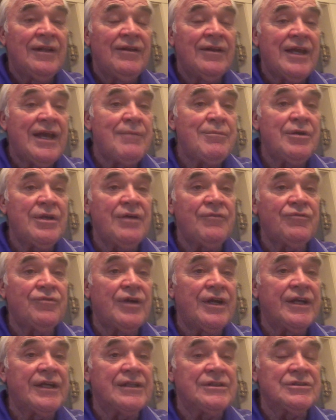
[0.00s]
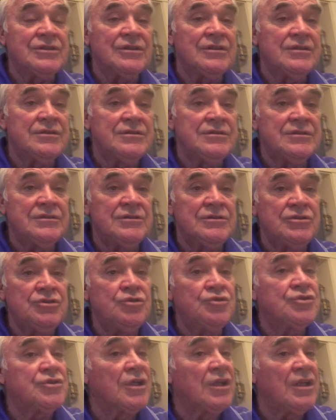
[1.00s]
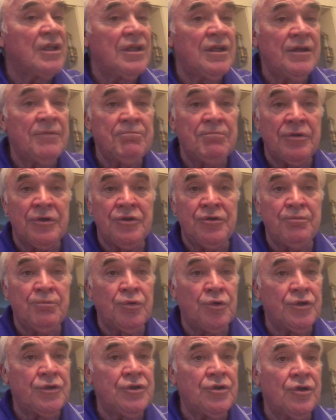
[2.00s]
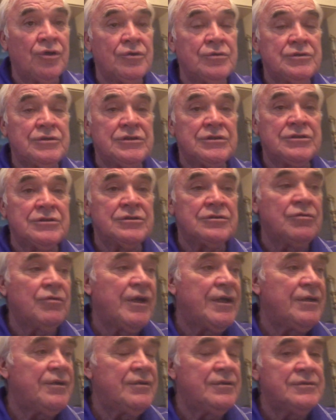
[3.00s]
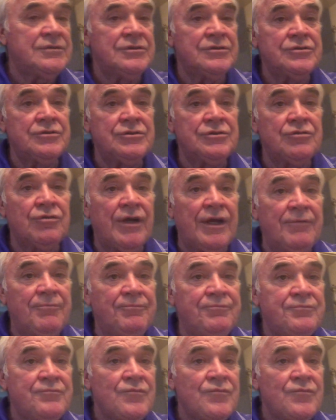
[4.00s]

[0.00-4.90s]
Cabernet Franc is used in Bordeaux. It's a good grape.